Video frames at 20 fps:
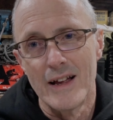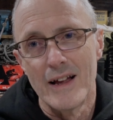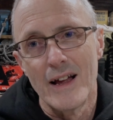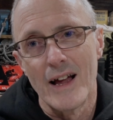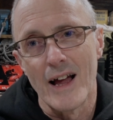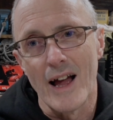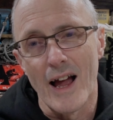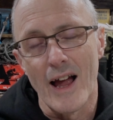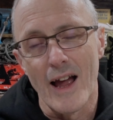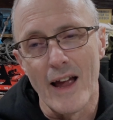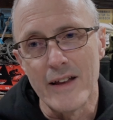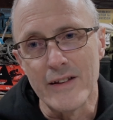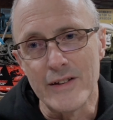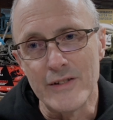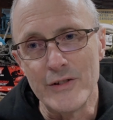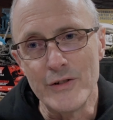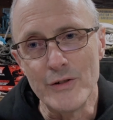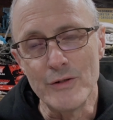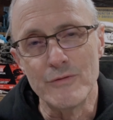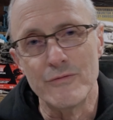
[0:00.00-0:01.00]
and
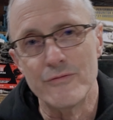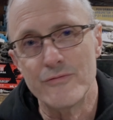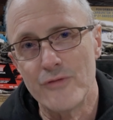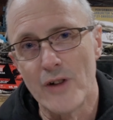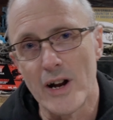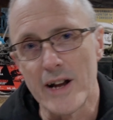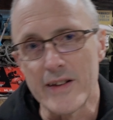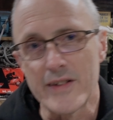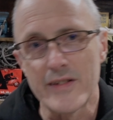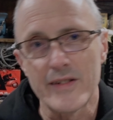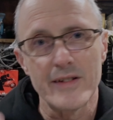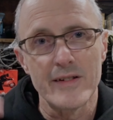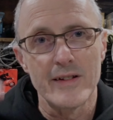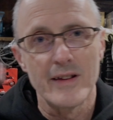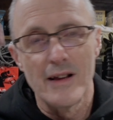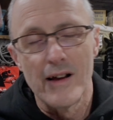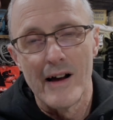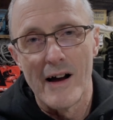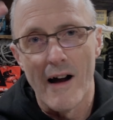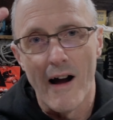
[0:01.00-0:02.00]
you race
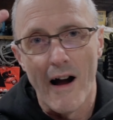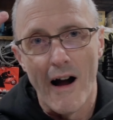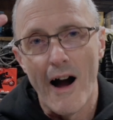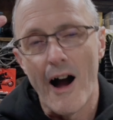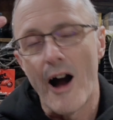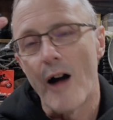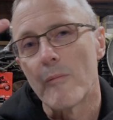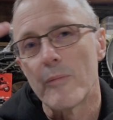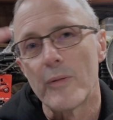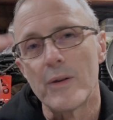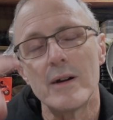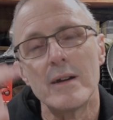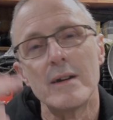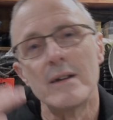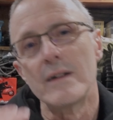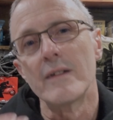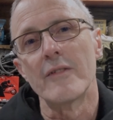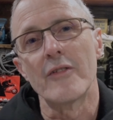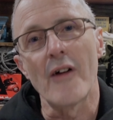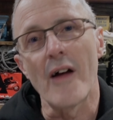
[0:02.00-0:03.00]
up
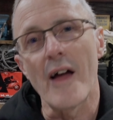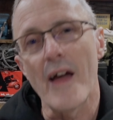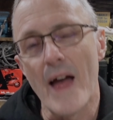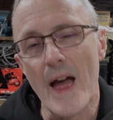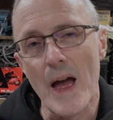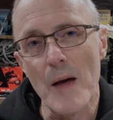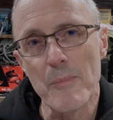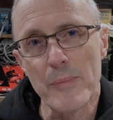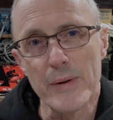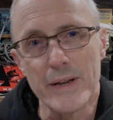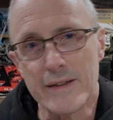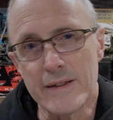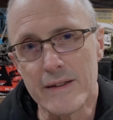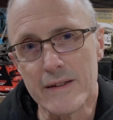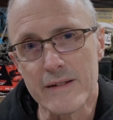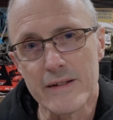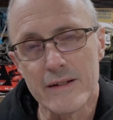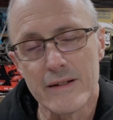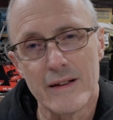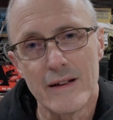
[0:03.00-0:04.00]
the
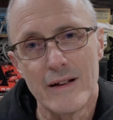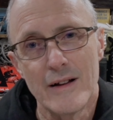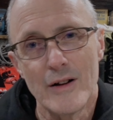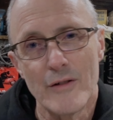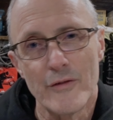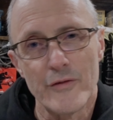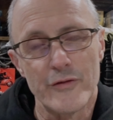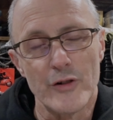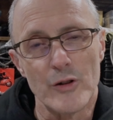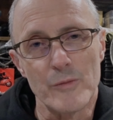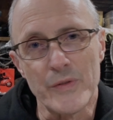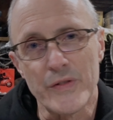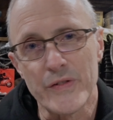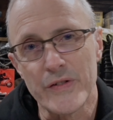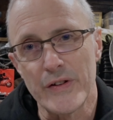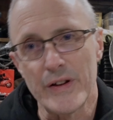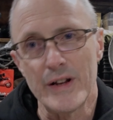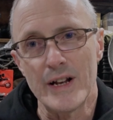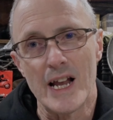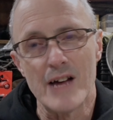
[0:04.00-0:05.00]
hairpins from
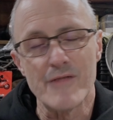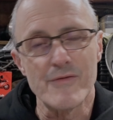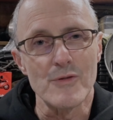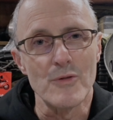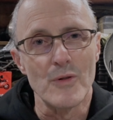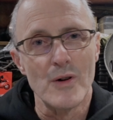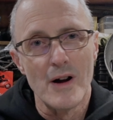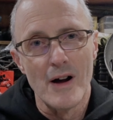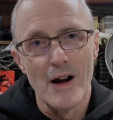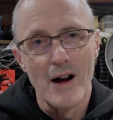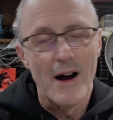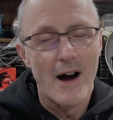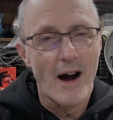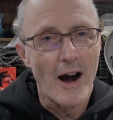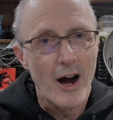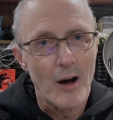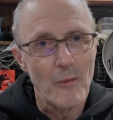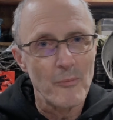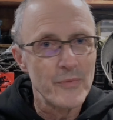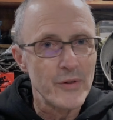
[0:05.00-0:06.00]
sea level
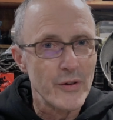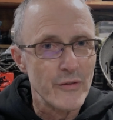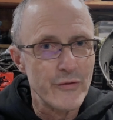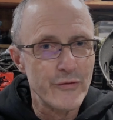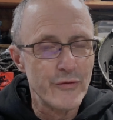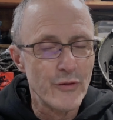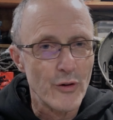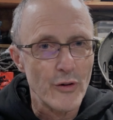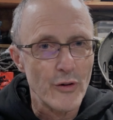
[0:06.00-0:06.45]
up to 4,000 or